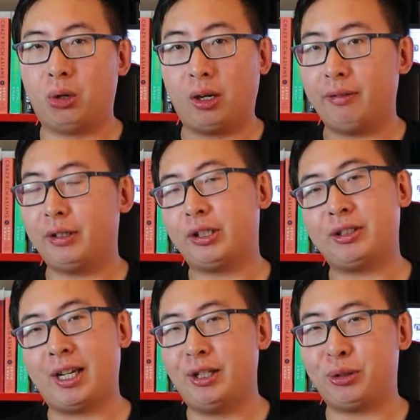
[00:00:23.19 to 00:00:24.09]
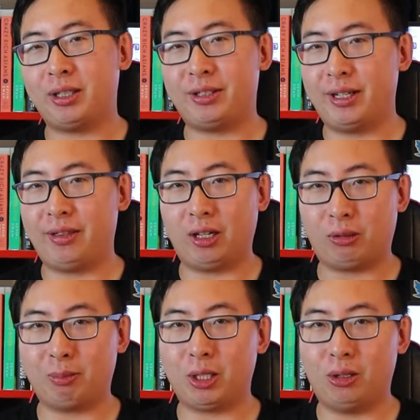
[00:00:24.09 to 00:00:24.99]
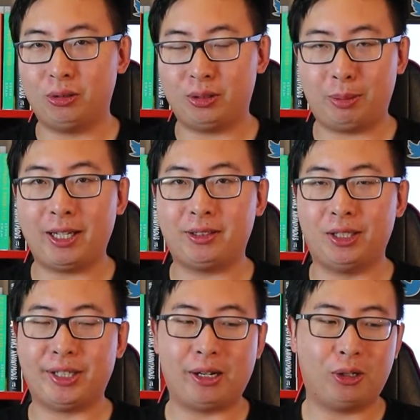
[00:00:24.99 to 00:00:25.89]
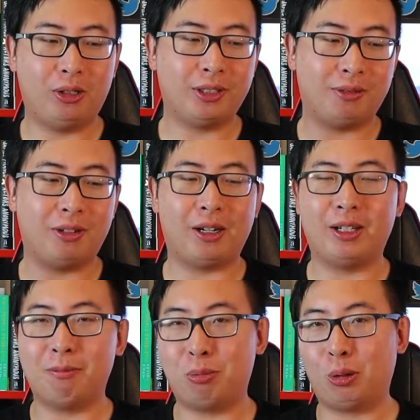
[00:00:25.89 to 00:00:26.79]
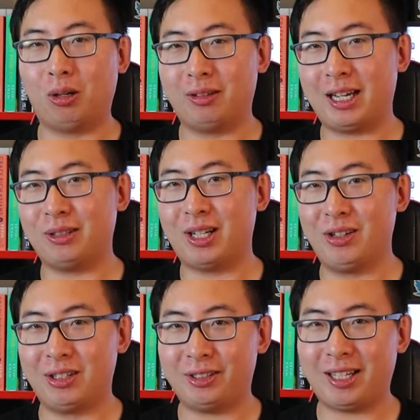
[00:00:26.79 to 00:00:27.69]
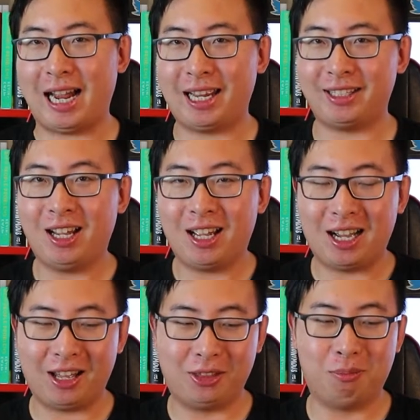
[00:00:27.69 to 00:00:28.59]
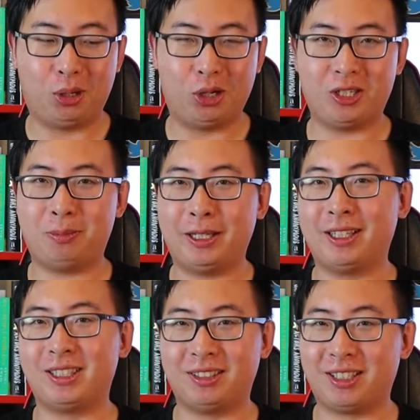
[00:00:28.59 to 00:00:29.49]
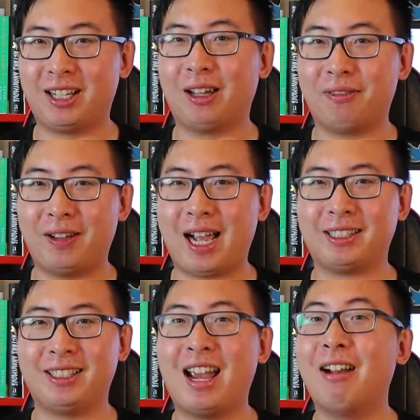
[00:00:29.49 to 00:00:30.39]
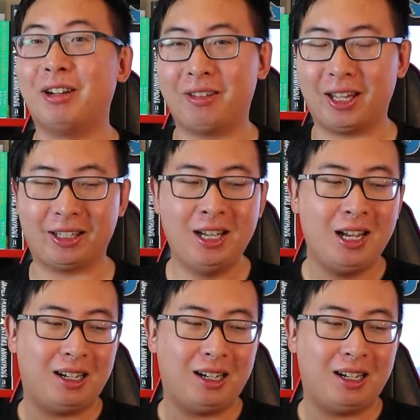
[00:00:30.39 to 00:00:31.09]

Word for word: or if you're just interested in the crypto space in general, it's very important that you understand uh, the merge because it's going to affect everything.